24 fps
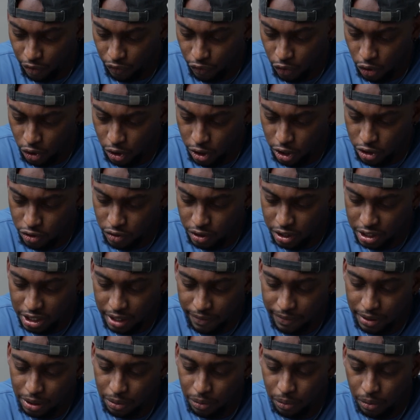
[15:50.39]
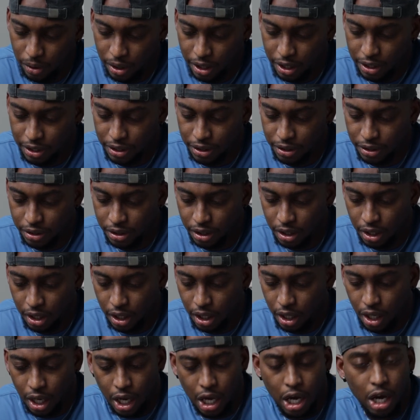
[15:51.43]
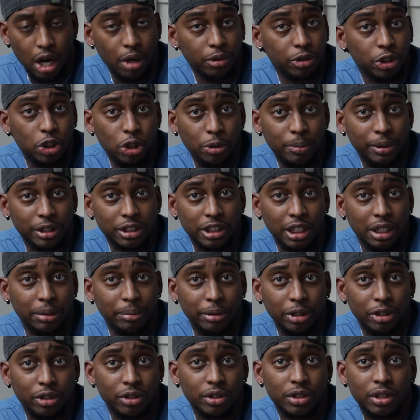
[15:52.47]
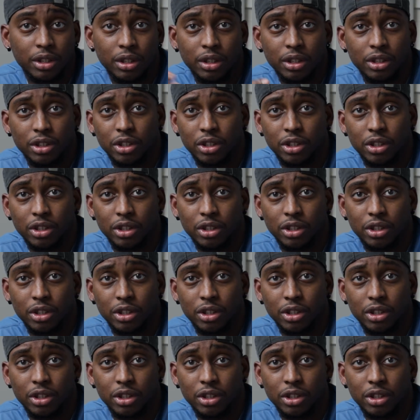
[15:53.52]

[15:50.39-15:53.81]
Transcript: 471 cubic centimeters.